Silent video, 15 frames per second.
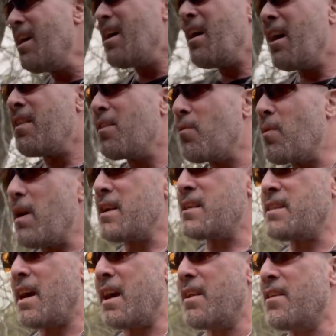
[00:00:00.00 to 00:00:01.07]
on the west
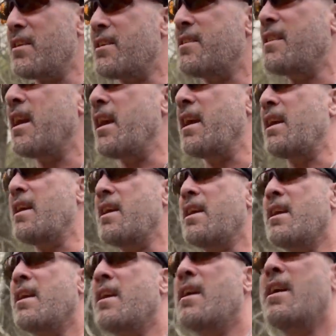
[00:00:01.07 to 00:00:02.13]
side of the state
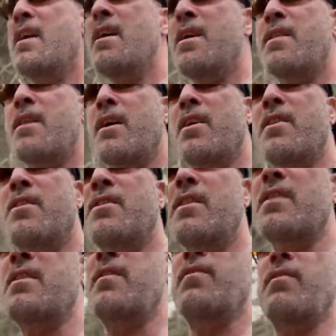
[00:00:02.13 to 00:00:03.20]
that are
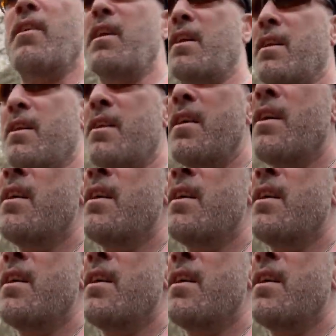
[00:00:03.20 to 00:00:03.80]
just freaking